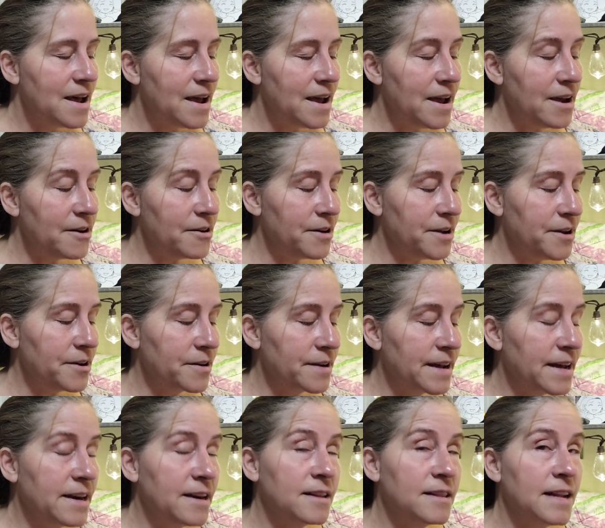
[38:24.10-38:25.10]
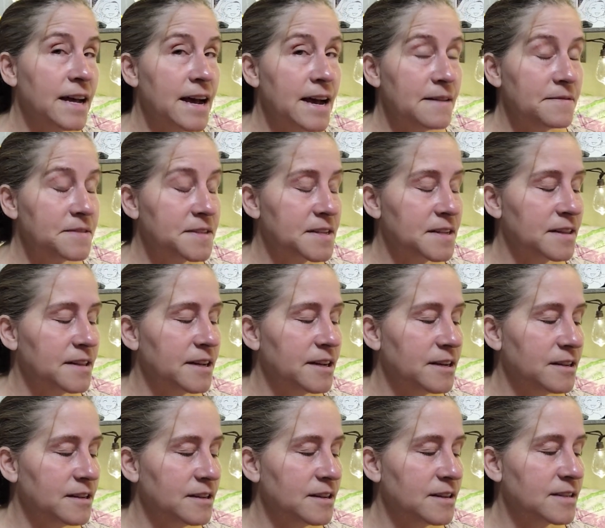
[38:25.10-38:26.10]
Harrier kind of laughs a
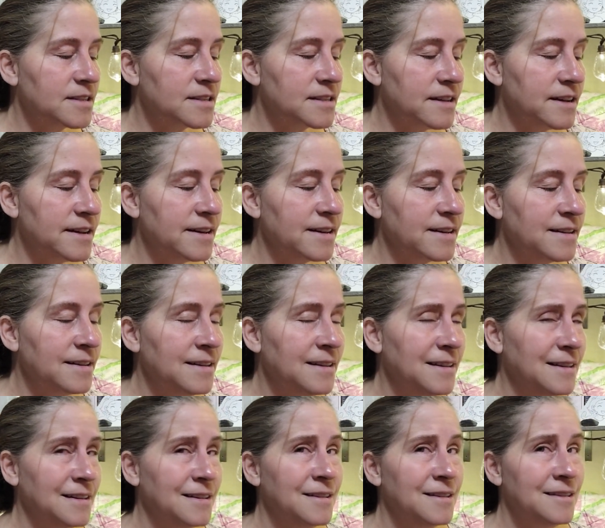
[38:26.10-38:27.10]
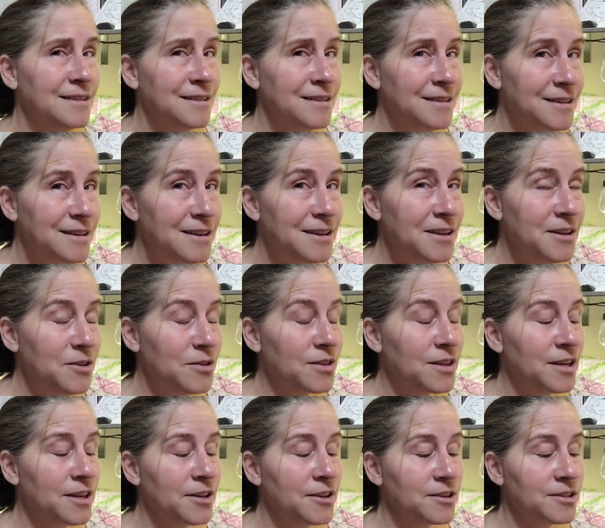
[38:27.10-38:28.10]
little and is like, huh, you
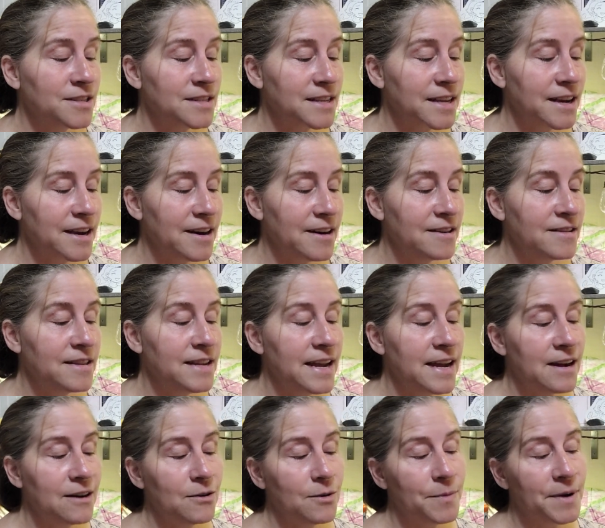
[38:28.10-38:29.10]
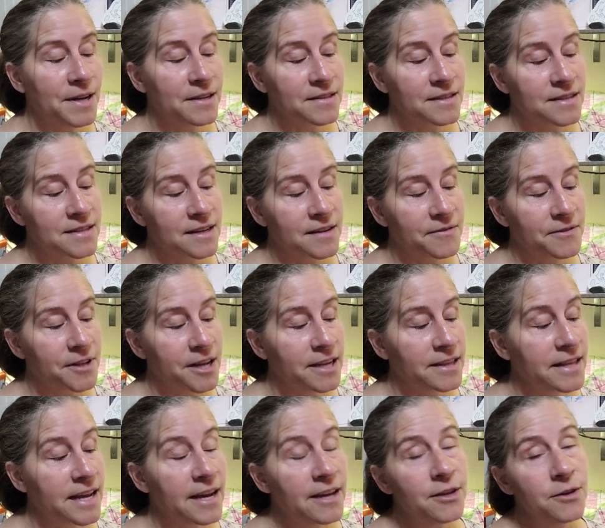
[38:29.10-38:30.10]
think you're scared now about stuff like
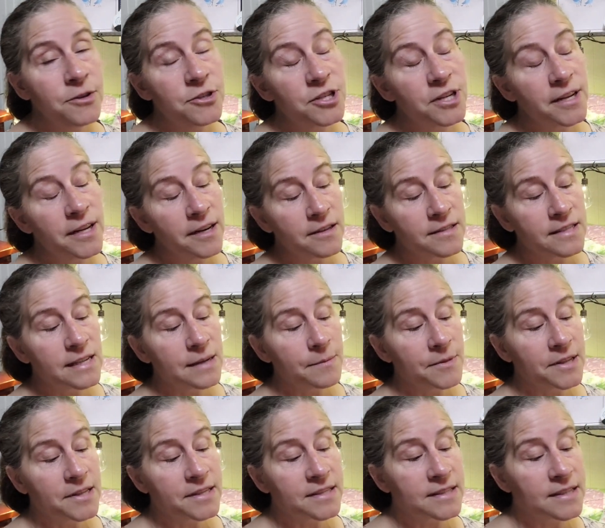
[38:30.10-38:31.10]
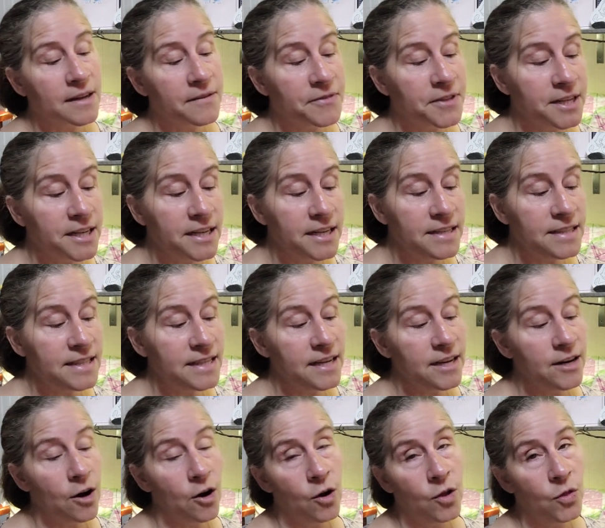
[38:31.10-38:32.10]
that? You should hear some of the stuff that he
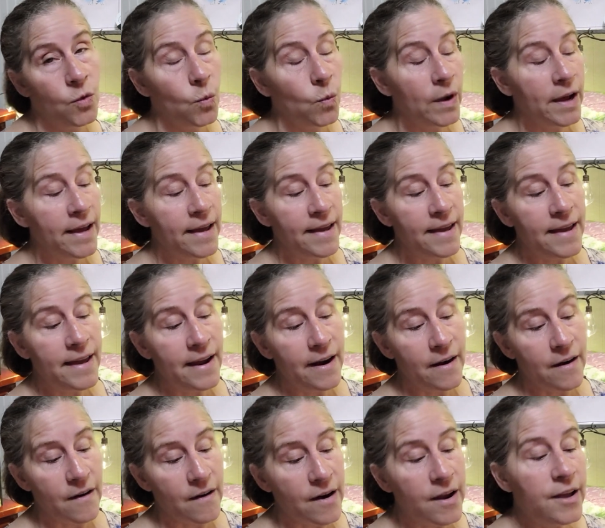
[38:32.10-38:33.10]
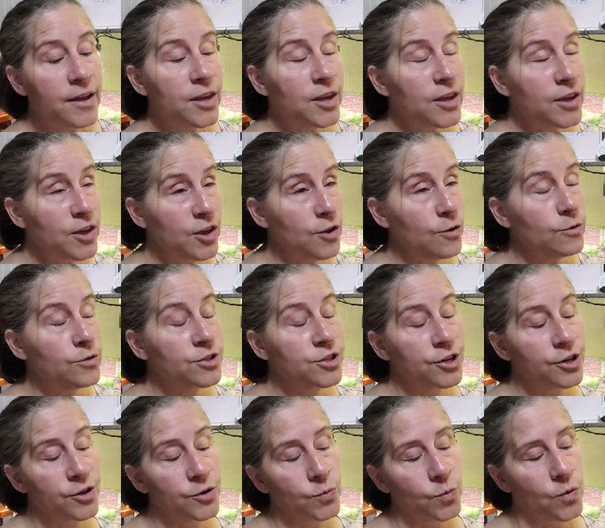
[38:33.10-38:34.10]
did on the way here. You'd
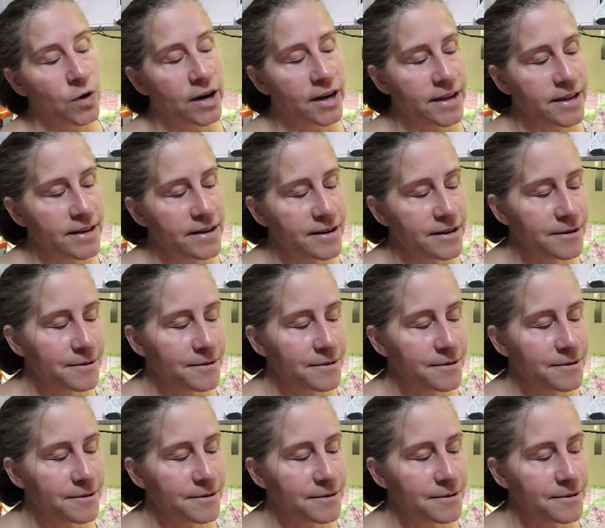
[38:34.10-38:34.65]
turn white.